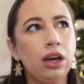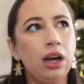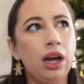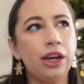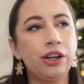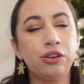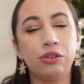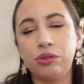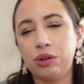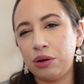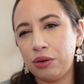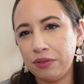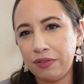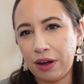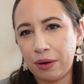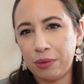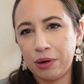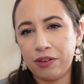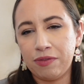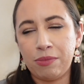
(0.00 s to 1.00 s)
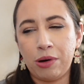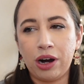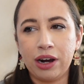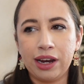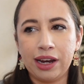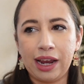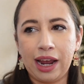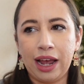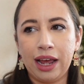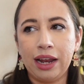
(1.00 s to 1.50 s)
I don't know if I would have bought
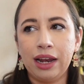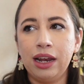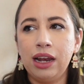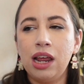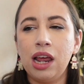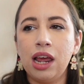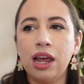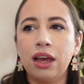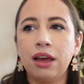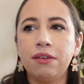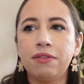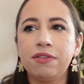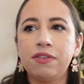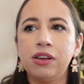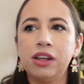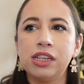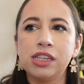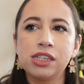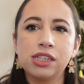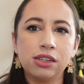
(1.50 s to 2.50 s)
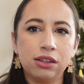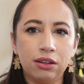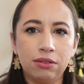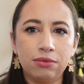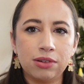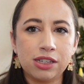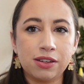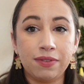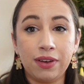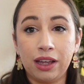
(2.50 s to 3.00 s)
it again if it still
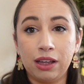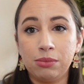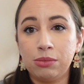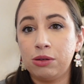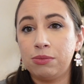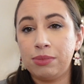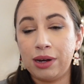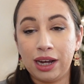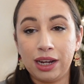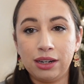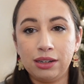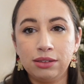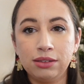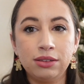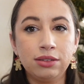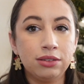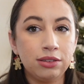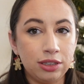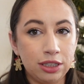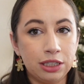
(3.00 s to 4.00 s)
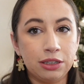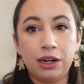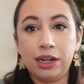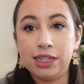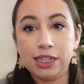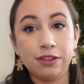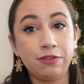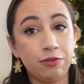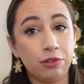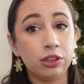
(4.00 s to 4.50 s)
was available, but you know, I
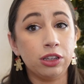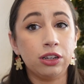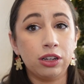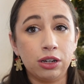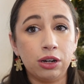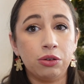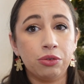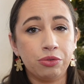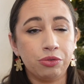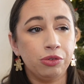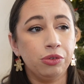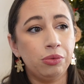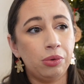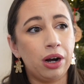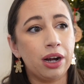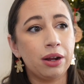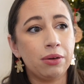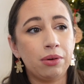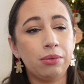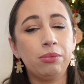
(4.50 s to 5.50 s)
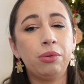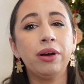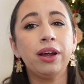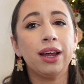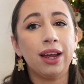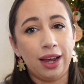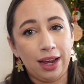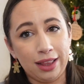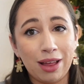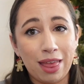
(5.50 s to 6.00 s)
did fully go through one at one
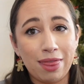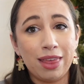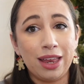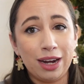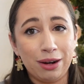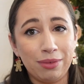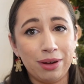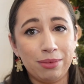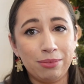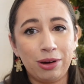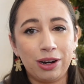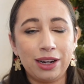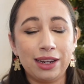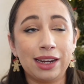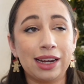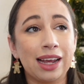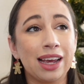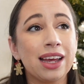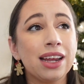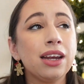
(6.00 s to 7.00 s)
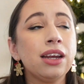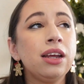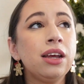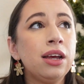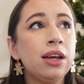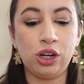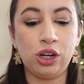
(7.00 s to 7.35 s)
point and then I went and bought it again.